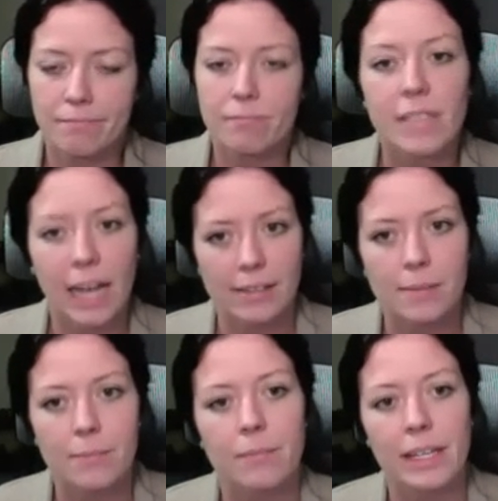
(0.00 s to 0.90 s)
yes,
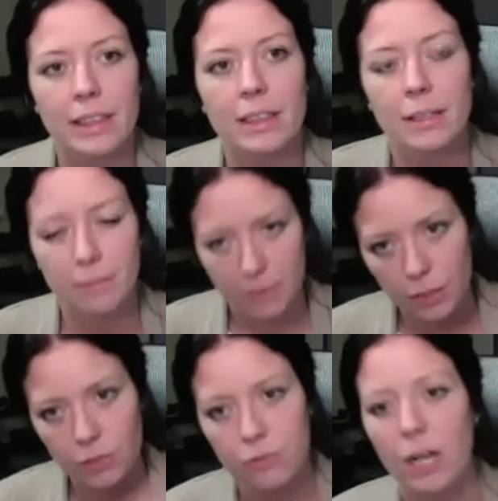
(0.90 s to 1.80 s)
like the
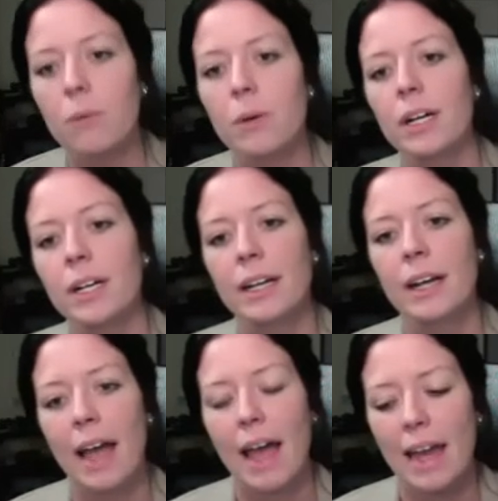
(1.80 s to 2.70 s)
grunt work,
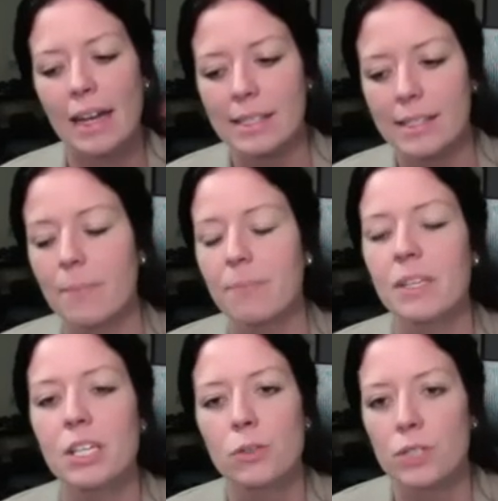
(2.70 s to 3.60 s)
and it's
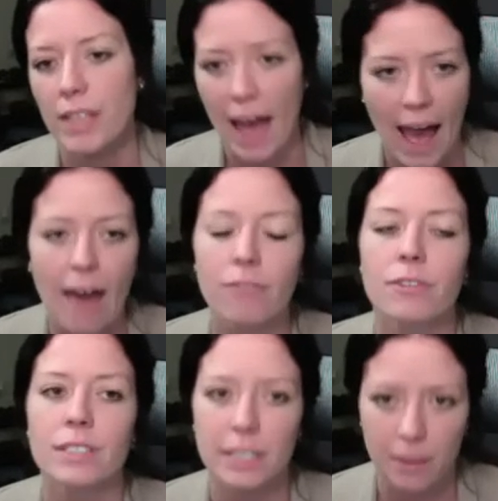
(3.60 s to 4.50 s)
something you just have
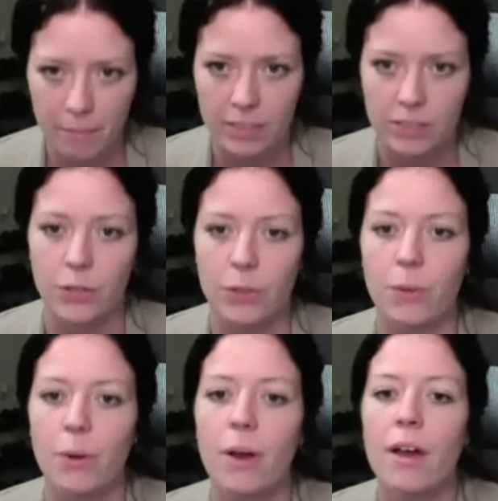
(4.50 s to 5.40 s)
to commit to
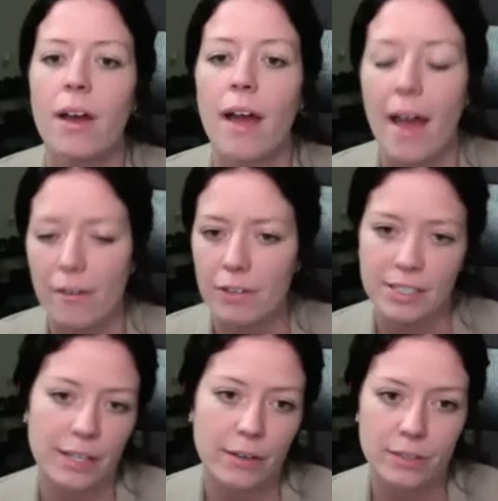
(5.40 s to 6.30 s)
every
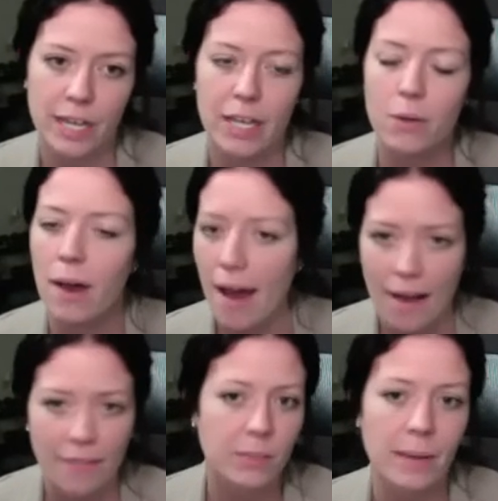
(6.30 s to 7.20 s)
single day. You
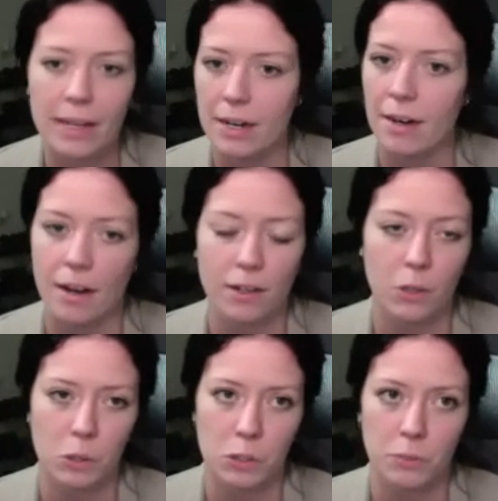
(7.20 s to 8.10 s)
have to make it a
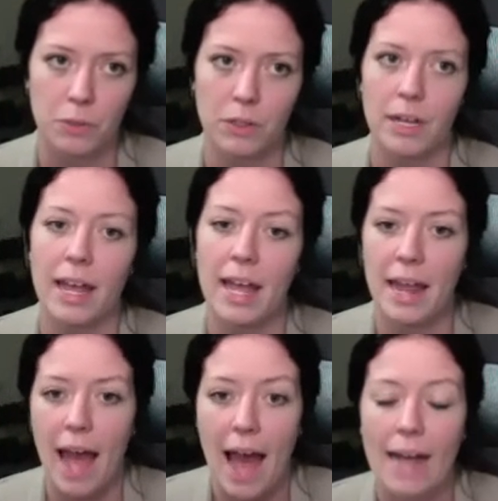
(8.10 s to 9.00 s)
non-negotiable. It
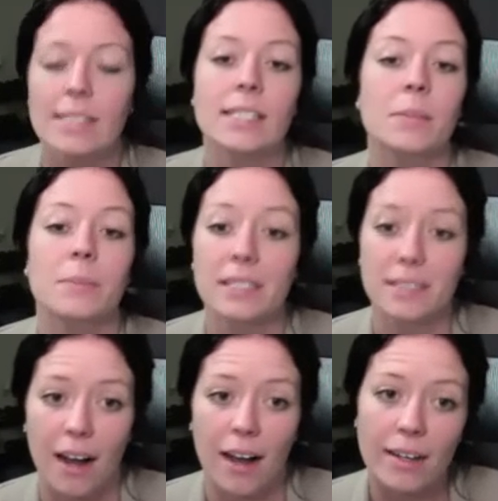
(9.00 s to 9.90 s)
has to be
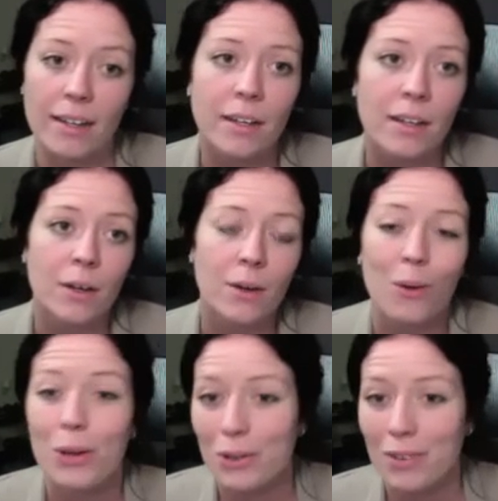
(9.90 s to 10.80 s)
done
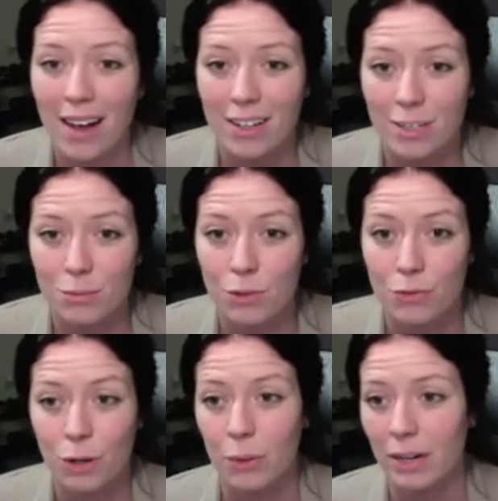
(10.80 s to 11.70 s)
or you're not going to move
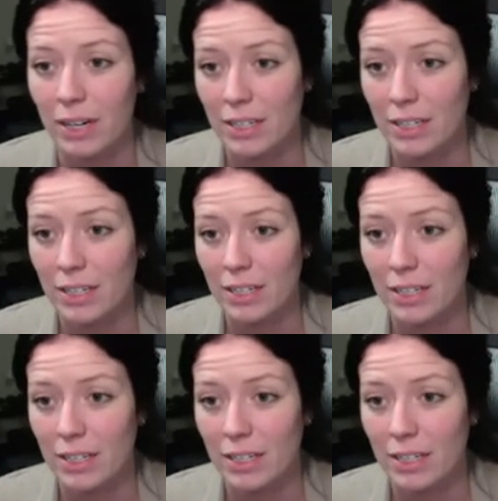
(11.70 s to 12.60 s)
forward. It's
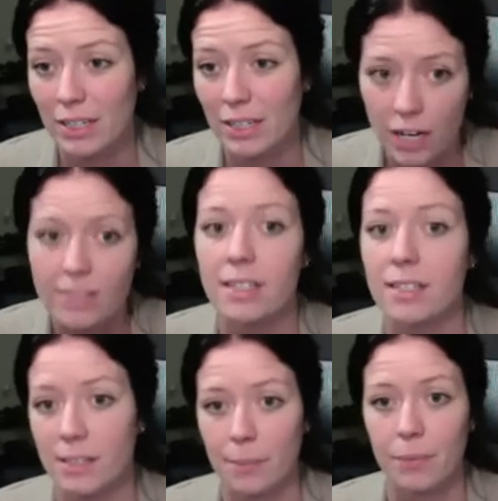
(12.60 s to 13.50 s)
just
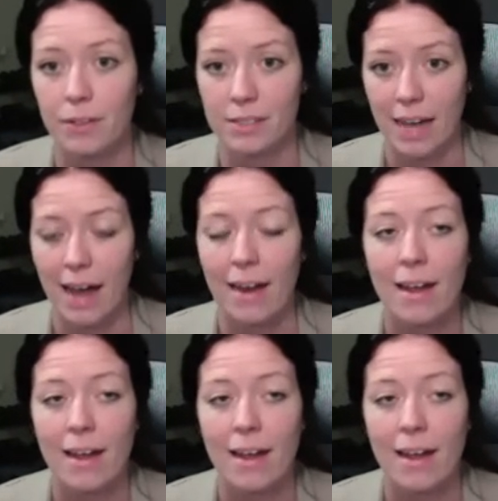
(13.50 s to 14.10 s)
as simple as that.